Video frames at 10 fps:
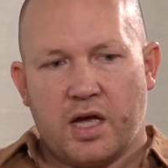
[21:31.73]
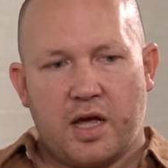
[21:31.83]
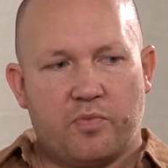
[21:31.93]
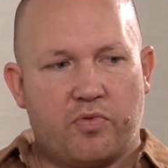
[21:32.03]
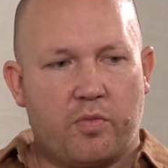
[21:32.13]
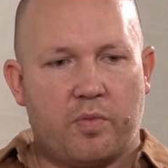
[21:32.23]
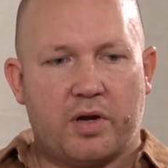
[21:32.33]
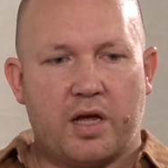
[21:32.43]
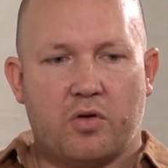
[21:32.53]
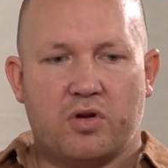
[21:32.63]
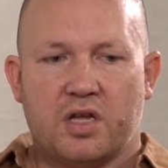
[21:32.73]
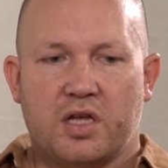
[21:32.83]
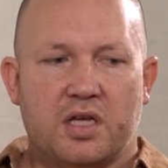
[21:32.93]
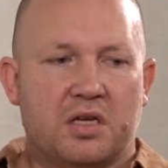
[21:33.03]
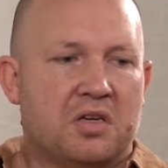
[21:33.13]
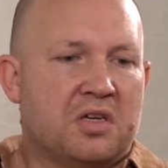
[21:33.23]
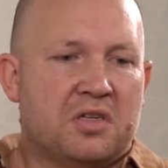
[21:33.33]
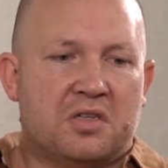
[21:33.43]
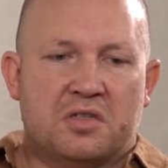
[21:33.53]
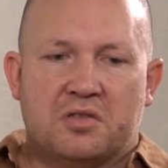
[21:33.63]
And probably only
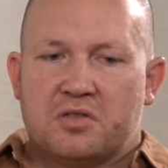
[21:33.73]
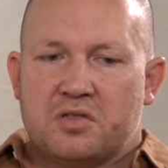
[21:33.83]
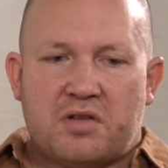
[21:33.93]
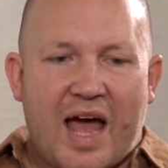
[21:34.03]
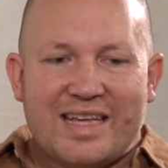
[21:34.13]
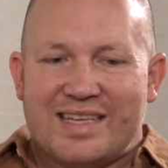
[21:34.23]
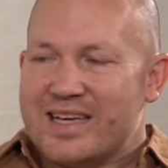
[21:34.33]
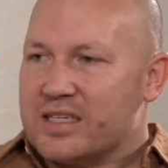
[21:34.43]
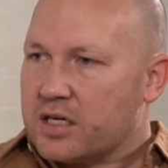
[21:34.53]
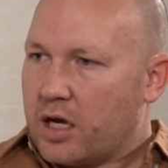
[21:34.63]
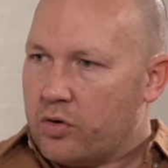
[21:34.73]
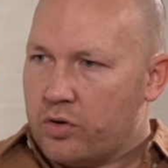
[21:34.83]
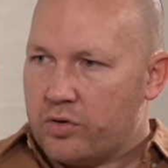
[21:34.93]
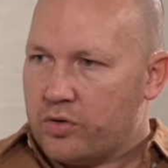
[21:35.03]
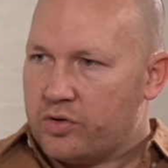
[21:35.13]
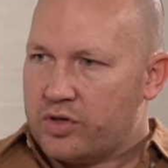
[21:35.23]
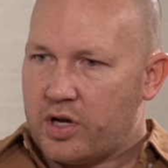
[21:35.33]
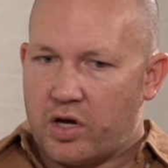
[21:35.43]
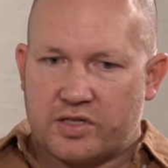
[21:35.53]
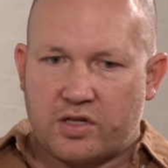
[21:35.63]
8 years ago did
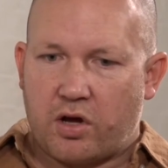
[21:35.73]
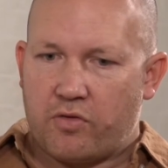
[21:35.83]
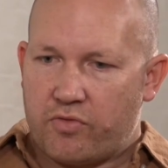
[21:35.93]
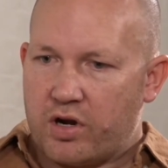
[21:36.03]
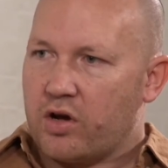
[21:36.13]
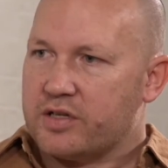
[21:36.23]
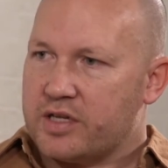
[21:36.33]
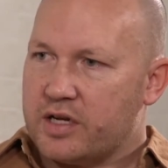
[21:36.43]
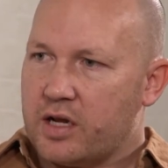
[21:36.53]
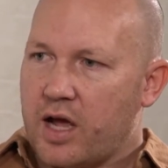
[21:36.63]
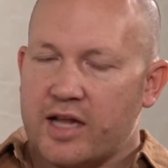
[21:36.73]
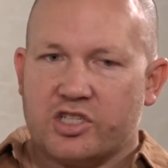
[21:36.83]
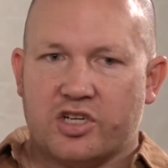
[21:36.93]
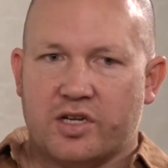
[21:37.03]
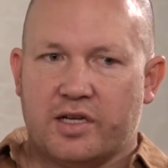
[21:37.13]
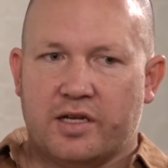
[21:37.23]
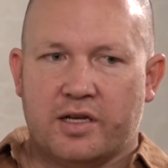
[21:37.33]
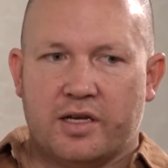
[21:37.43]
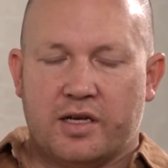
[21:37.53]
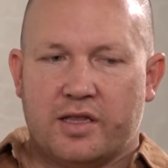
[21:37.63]
I start realising, actually,
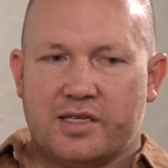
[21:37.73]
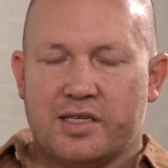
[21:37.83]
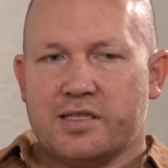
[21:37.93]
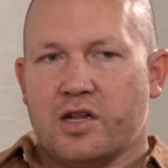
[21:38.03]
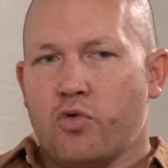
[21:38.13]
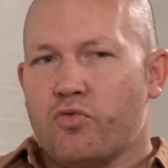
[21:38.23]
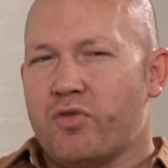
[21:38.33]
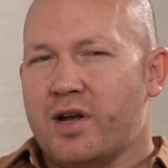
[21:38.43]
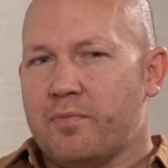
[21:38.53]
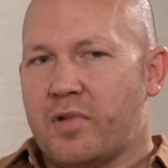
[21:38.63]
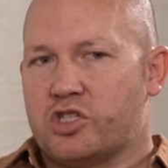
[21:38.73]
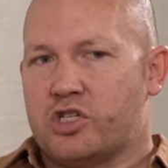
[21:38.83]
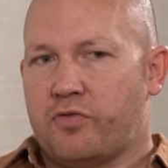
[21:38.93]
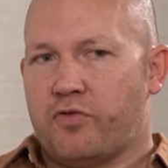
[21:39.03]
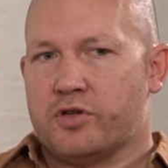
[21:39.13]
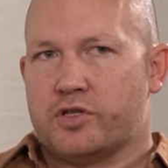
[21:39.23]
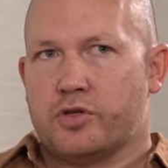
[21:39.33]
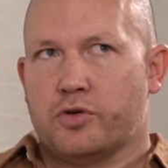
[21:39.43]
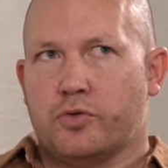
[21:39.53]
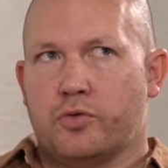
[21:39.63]
this is not really much different
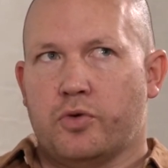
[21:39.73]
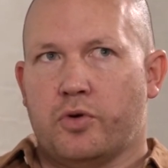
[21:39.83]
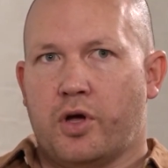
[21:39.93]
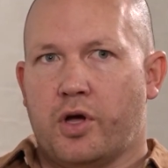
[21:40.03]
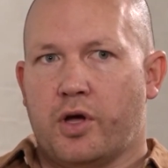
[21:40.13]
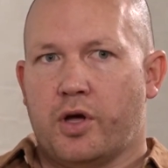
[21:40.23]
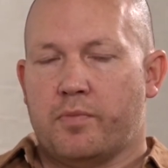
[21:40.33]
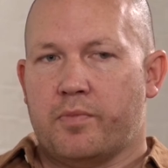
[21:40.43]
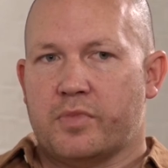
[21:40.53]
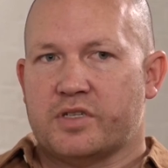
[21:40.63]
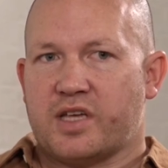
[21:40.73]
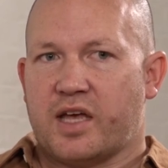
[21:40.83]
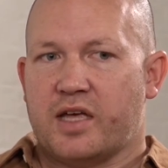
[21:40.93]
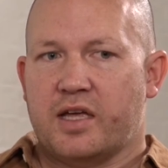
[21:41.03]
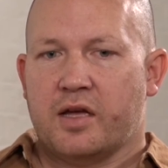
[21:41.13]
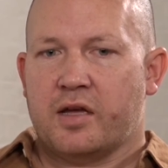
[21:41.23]
to, say,